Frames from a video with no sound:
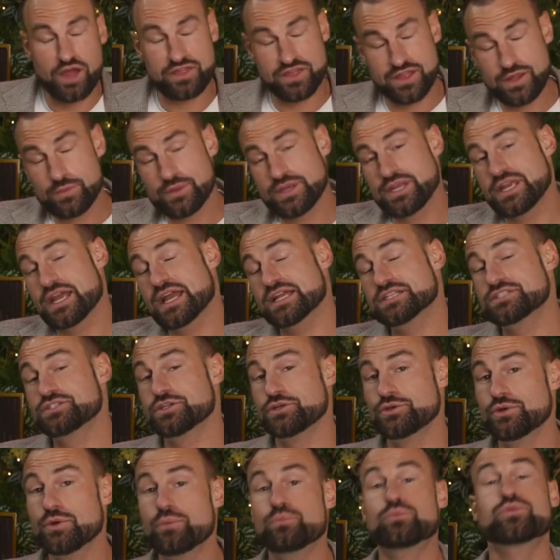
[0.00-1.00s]
think when you get
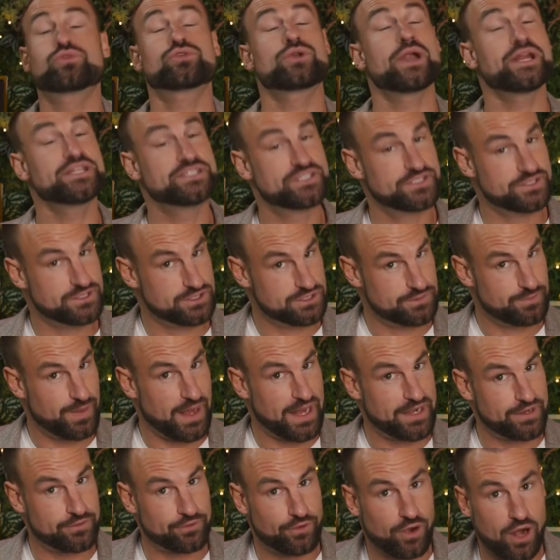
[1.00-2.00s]
to present
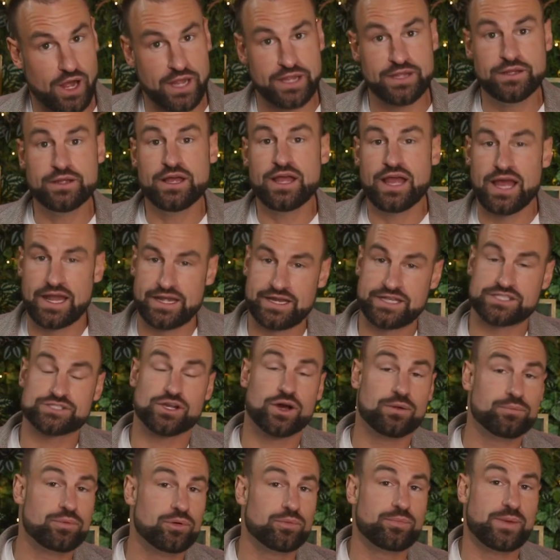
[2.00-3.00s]
Panerai, an
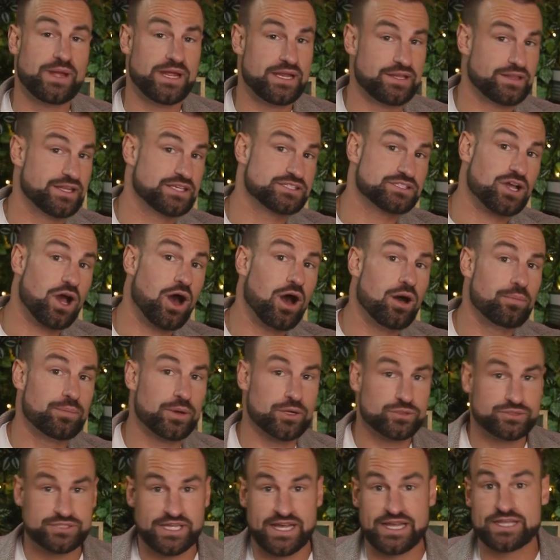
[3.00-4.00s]
example being this
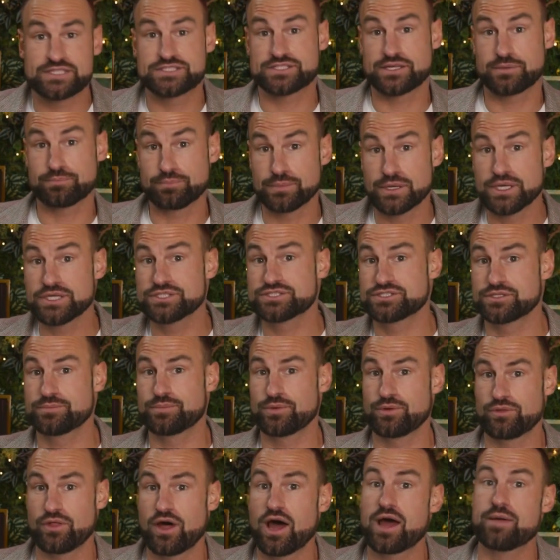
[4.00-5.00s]
CarboTech
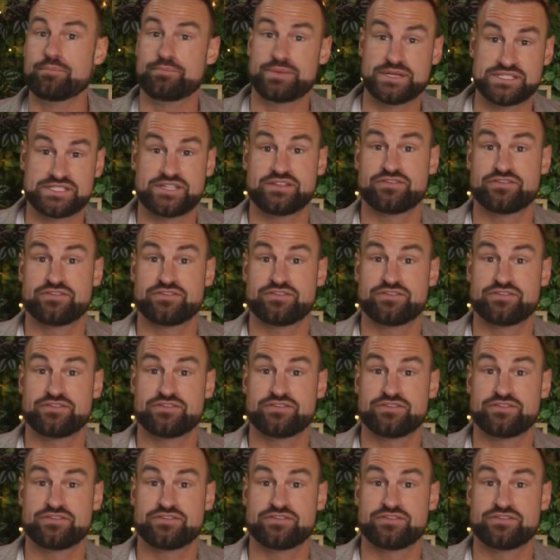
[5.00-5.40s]
Submersible that I'm busy